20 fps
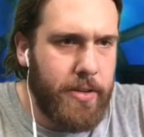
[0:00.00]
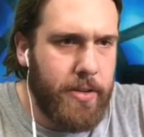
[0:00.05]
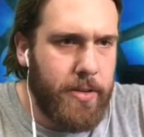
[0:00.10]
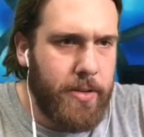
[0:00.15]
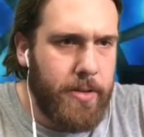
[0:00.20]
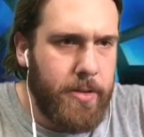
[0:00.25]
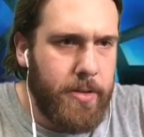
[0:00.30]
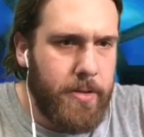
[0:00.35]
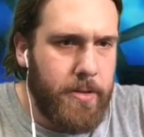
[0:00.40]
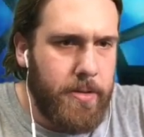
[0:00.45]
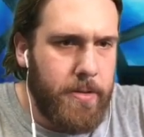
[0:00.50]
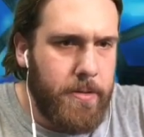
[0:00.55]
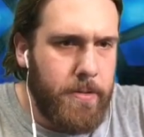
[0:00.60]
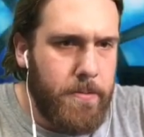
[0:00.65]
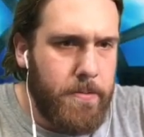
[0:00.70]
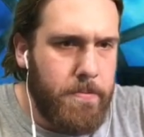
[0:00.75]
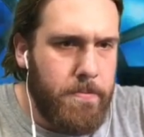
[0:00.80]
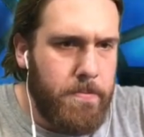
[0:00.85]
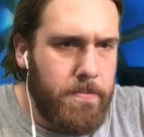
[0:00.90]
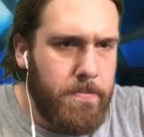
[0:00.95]

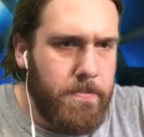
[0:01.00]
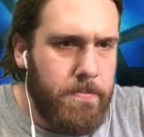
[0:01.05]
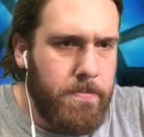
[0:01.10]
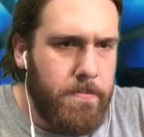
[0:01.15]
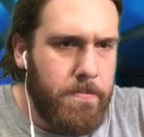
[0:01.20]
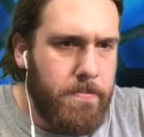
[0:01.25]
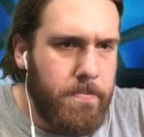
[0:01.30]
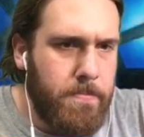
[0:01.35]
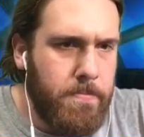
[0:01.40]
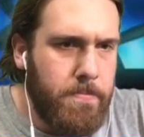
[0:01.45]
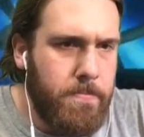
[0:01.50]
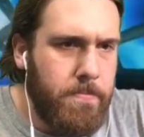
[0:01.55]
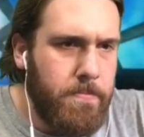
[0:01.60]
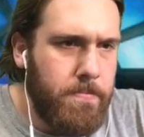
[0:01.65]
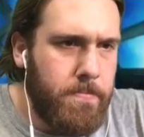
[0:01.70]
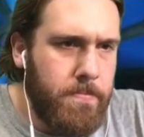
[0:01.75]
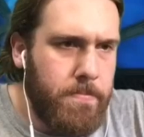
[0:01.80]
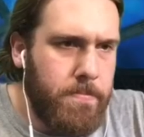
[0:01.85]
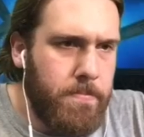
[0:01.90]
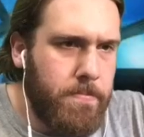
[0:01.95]

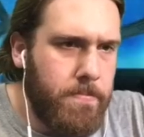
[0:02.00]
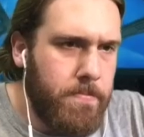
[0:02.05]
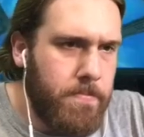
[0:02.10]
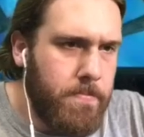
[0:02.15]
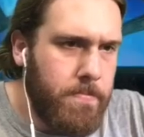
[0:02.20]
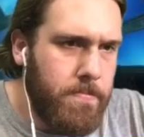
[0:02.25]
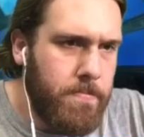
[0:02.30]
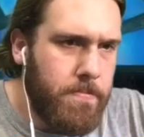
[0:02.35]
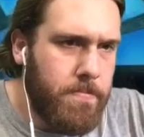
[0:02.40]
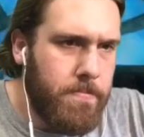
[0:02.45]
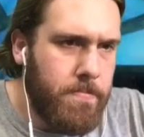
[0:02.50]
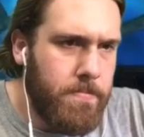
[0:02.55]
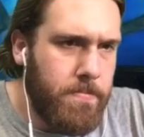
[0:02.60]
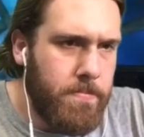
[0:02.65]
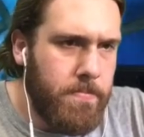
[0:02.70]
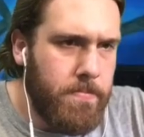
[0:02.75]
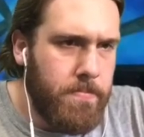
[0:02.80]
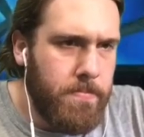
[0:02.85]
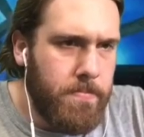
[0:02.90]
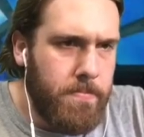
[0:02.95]

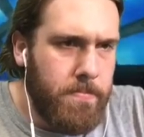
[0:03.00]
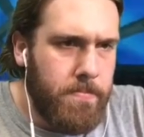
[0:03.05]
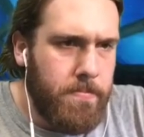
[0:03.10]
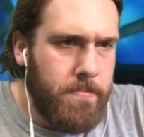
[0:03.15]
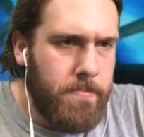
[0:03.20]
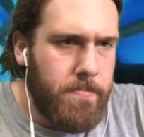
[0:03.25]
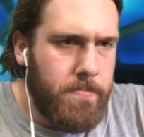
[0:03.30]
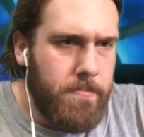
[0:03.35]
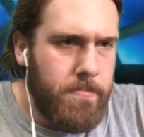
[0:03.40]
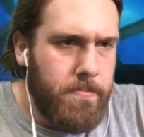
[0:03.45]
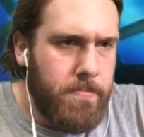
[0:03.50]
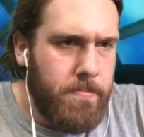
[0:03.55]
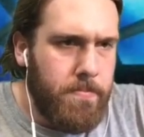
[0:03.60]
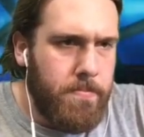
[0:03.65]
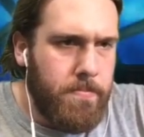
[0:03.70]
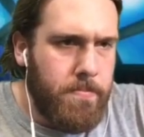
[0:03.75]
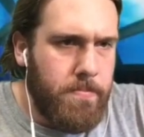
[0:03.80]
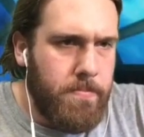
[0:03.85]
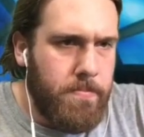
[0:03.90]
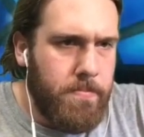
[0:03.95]

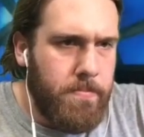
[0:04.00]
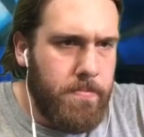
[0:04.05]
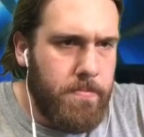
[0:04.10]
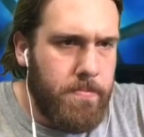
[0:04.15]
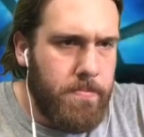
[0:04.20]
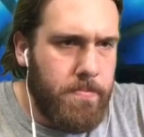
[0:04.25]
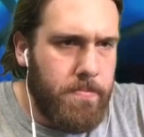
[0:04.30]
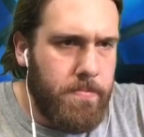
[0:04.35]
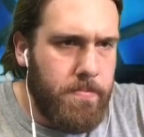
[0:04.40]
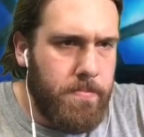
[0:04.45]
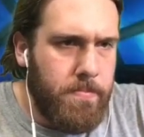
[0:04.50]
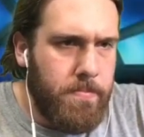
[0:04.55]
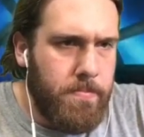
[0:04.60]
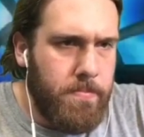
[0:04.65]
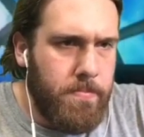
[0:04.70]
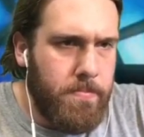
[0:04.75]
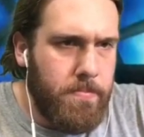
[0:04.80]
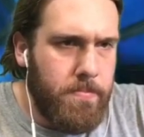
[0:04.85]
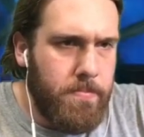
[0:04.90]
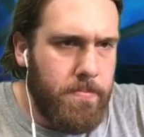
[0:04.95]

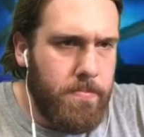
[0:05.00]
(silence)